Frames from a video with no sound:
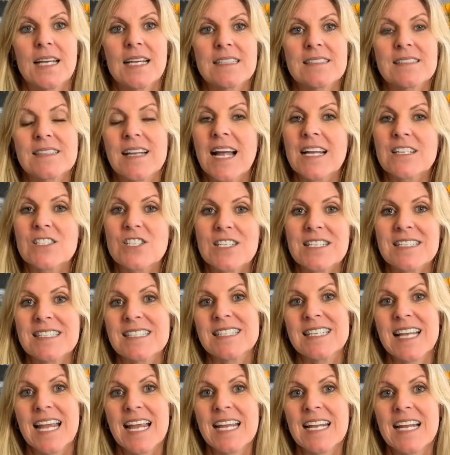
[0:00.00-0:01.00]
It's not just
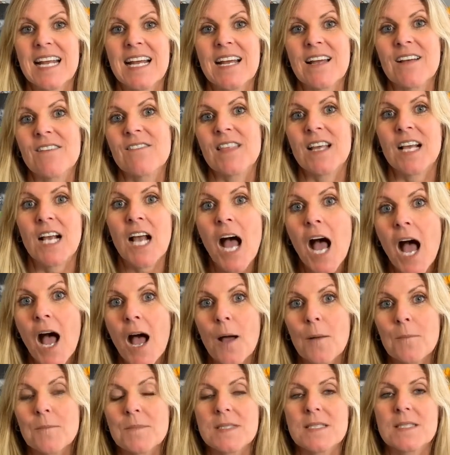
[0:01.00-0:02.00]
data of the
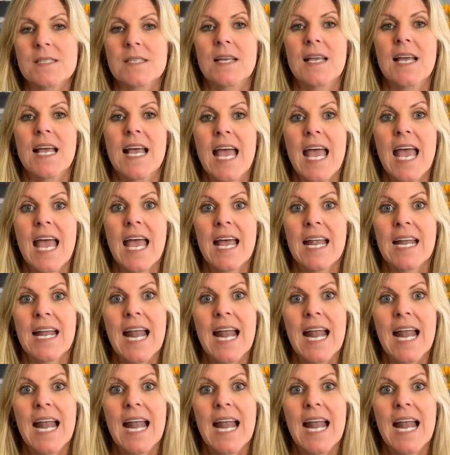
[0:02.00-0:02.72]
comps and